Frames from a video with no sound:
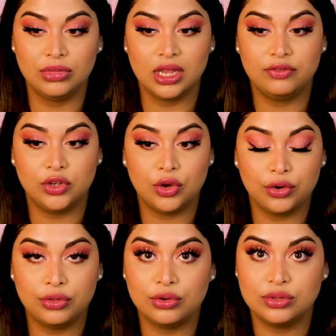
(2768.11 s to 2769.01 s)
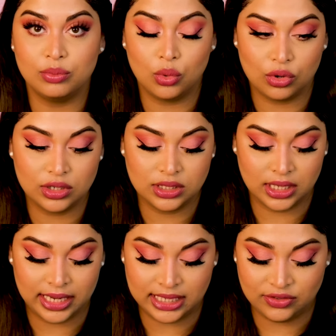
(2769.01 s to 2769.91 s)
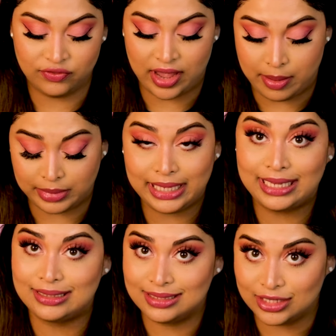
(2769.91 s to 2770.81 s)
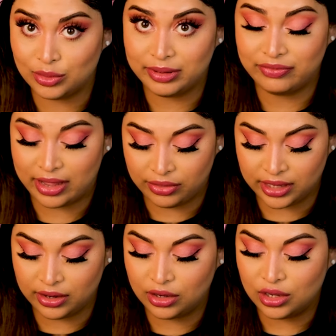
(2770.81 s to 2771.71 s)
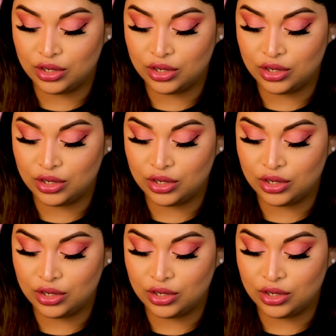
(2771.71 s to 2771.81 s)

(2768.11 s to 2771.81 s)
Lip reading: If you go to those moors, his family can still be found there